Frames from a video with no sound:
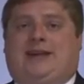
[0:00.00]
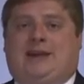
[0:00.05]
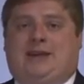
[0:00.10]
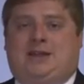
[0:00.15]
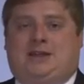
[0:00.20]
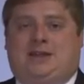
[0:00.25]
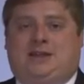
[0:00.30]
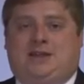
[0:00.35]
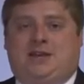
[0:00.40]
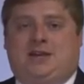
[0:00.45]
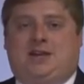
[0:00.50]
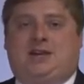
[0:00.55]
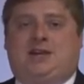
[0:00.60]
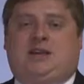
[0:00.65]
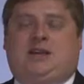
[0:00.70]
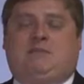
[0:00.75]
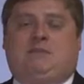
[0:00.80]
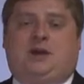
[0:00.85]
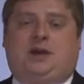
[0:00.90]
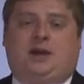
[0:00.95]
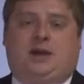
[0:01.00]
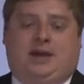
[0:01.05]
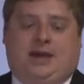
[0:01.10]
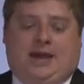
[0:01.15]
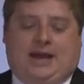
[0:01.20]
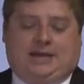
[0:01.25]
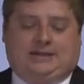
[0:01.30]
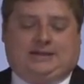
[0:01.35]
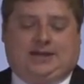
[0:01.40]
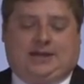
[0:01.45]
a theme
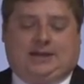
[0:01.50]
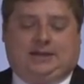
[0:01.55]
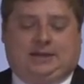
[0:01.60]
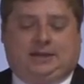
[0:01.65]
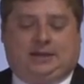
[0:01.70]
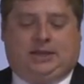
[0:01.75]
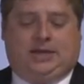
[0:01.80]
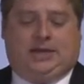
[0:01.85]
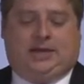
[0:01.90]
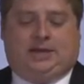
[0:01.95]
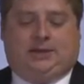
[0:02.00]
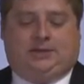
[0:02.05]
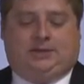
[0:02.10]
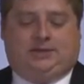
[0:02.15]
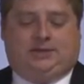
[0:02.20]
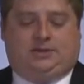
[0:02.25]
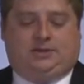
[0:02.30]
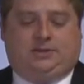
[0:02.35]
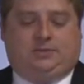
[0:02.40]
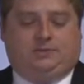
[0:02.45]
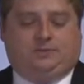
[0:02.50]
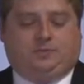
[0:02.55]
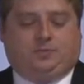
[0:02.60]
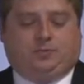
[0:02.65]
as a lens.